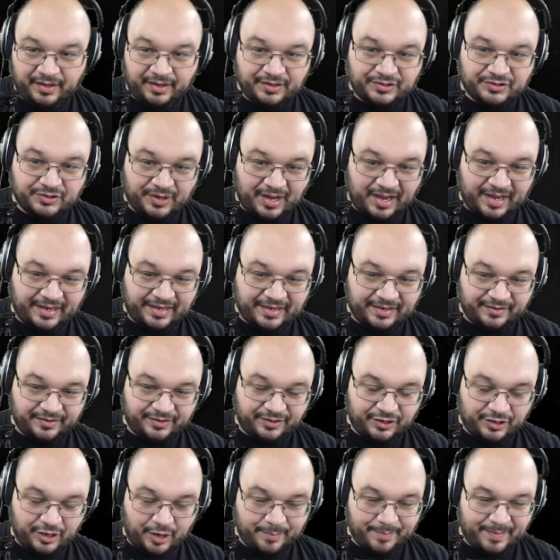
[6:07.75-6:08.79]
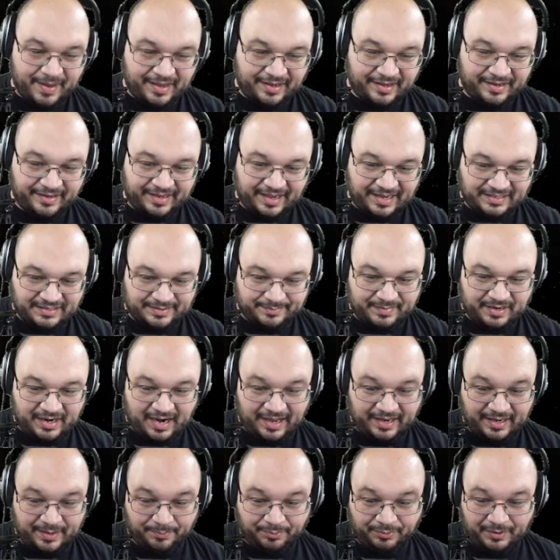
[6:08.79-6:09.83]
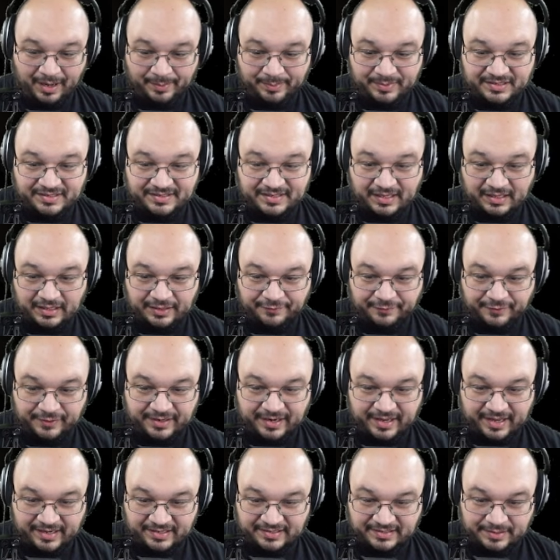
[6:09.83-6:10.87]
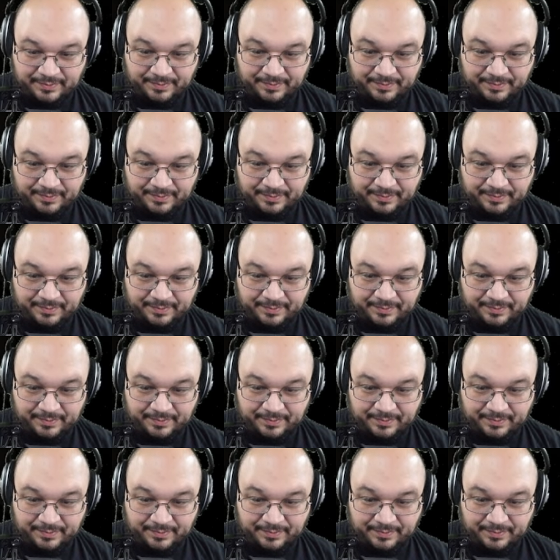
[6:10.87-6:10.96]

So I can, you know, make a guesstimate. I could probably sell it for an Ist.